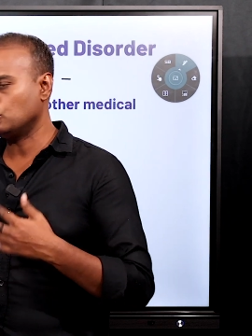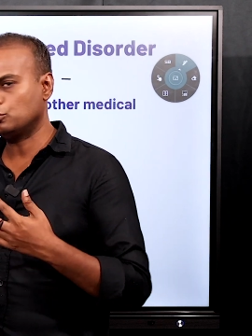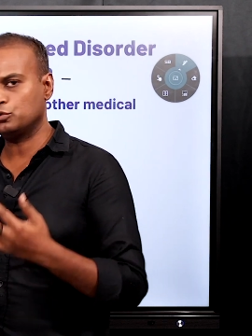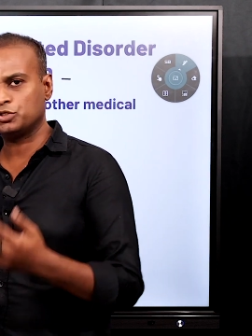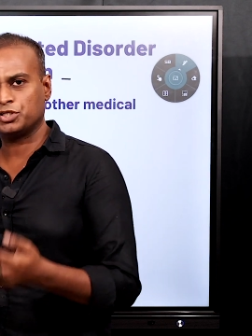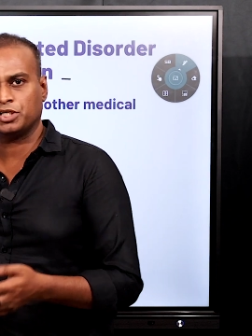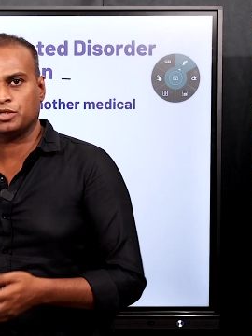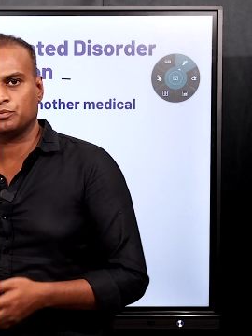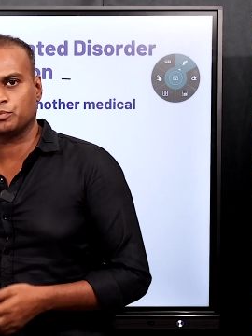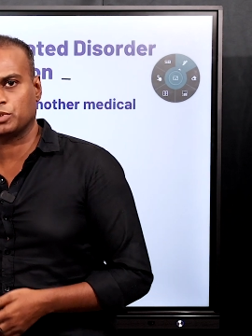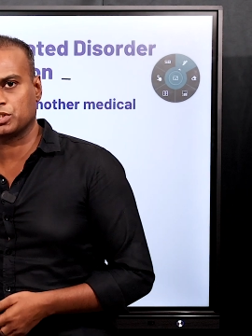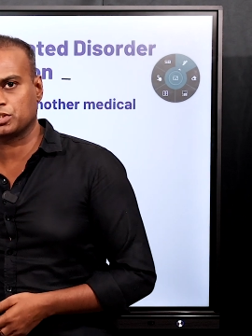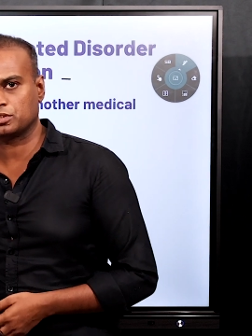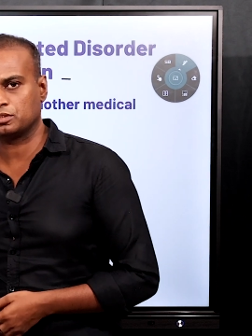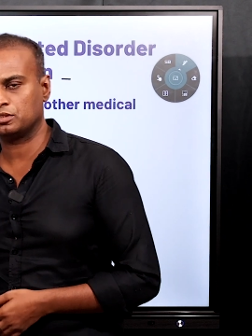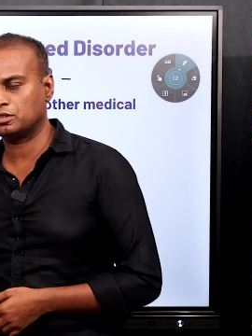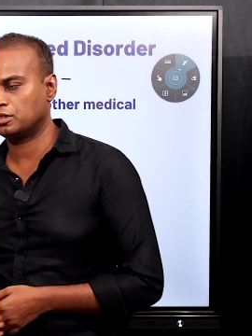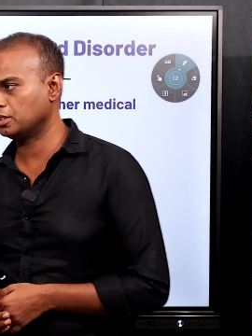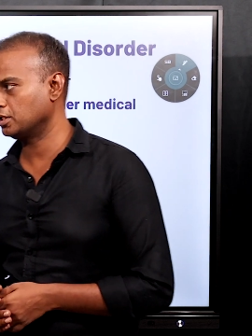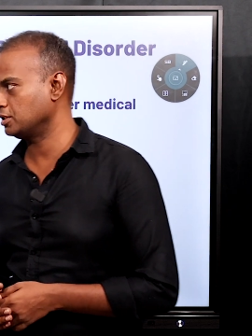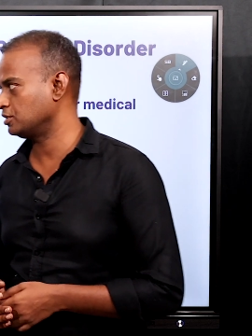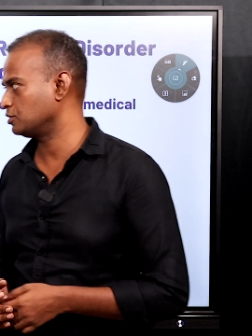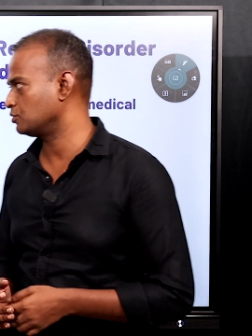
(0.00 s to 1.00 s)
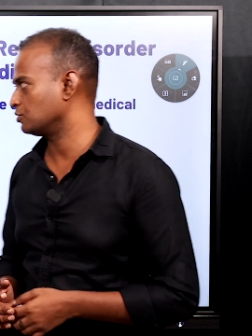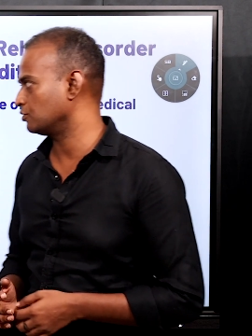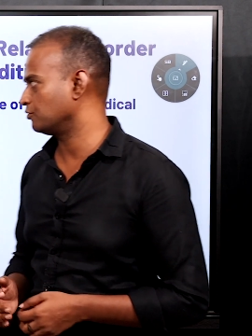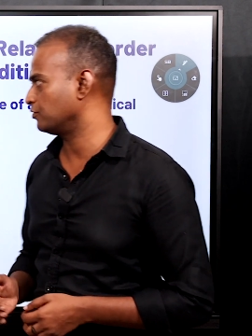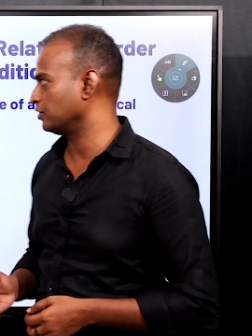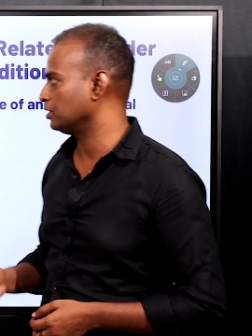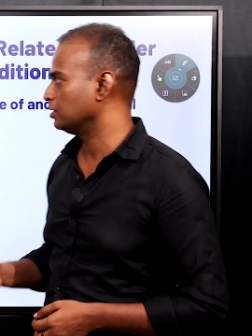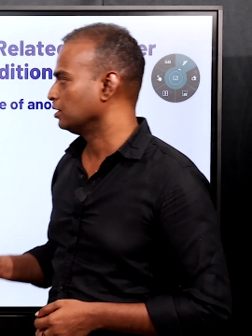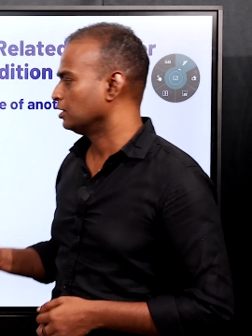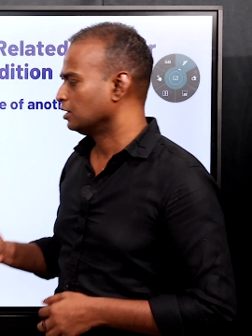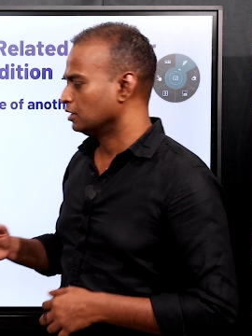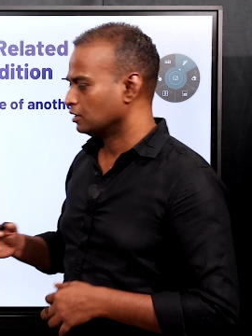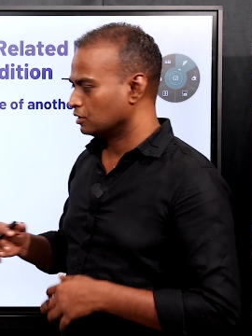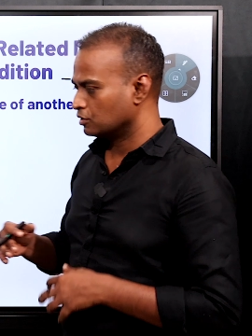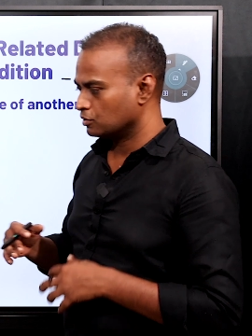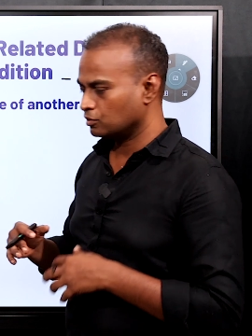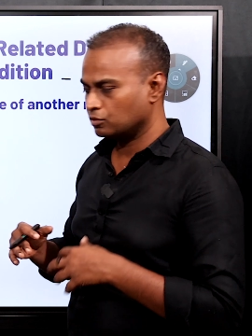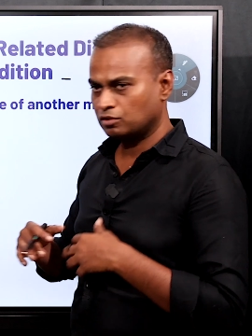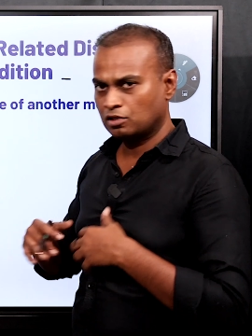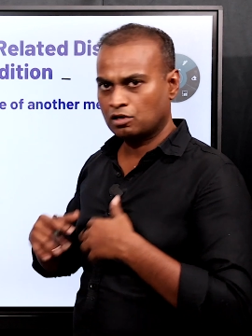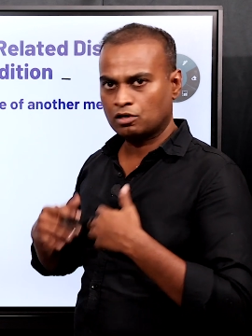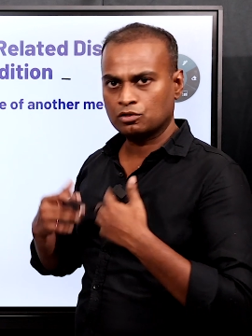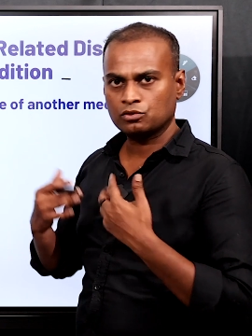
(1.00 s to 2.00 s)
Duchenne muscular dystrophy.
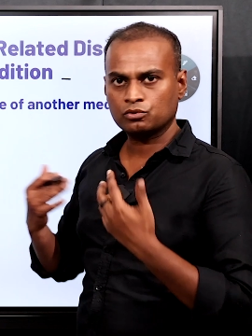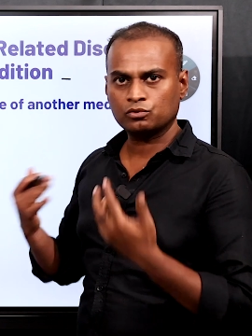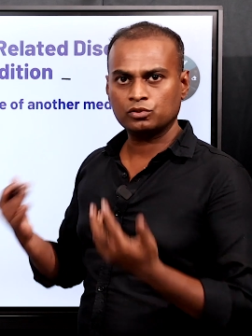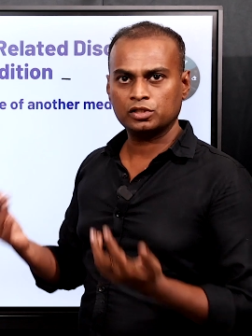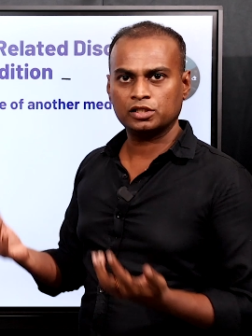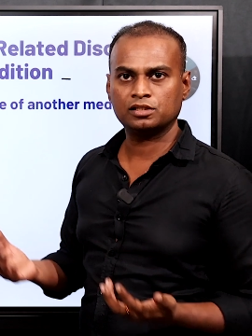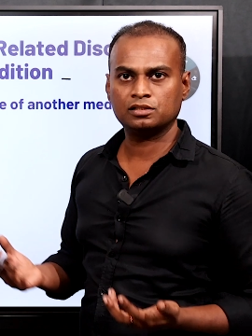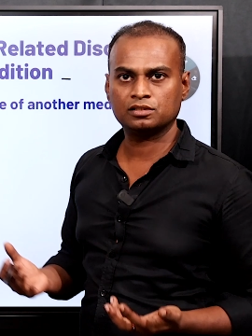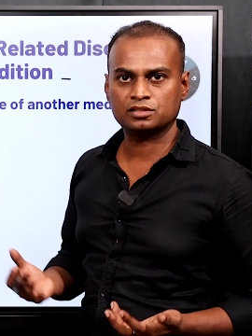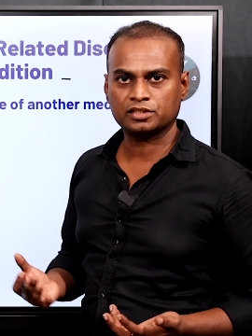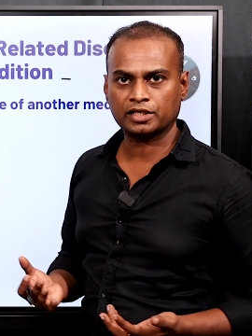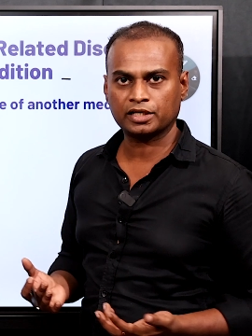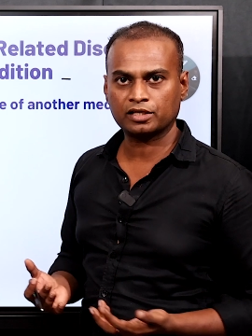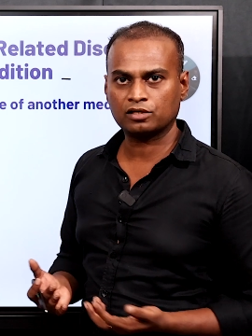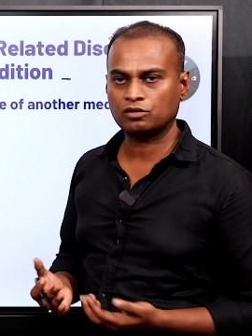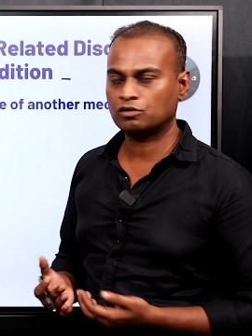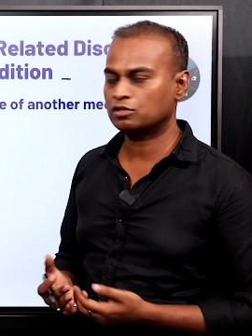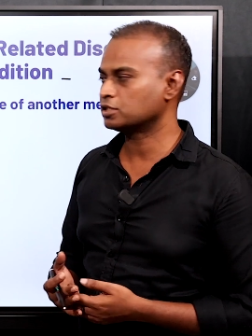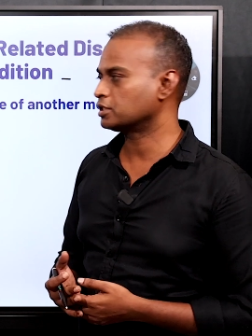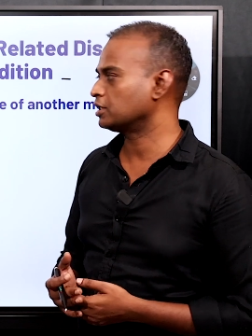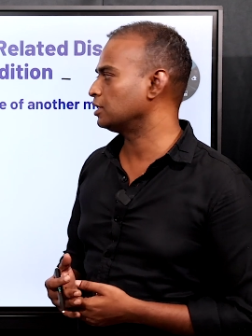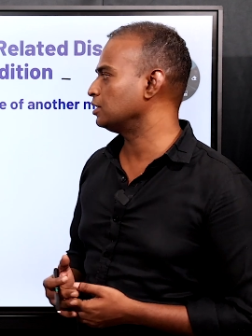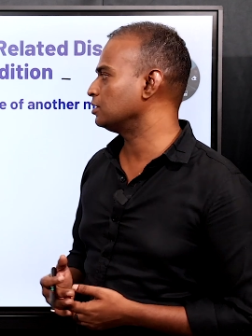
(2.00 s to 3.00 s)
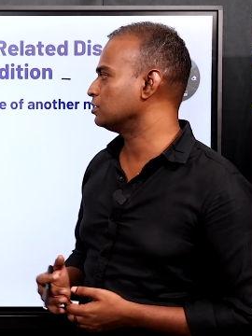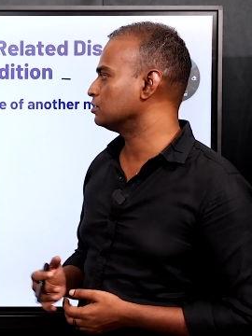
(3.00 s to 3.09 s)
So not only in psychological